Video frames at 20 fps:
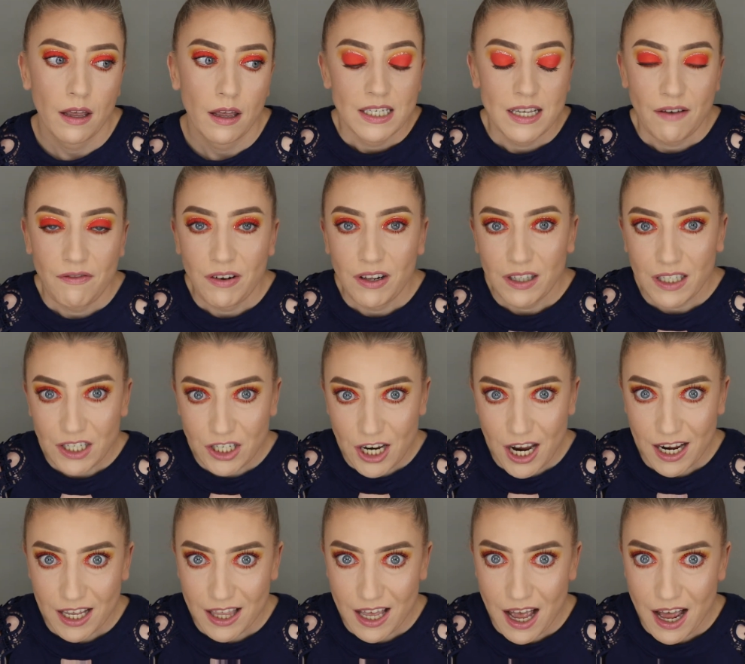Definitely
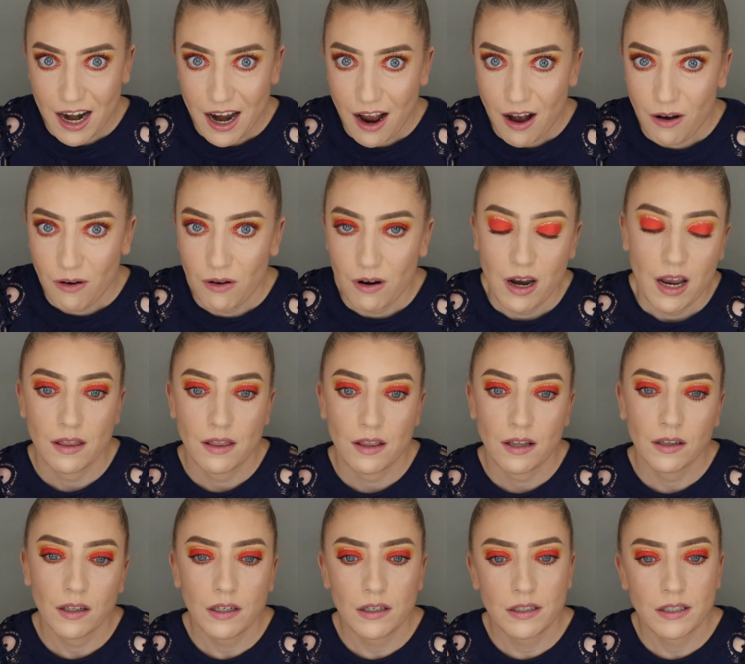check that out. The look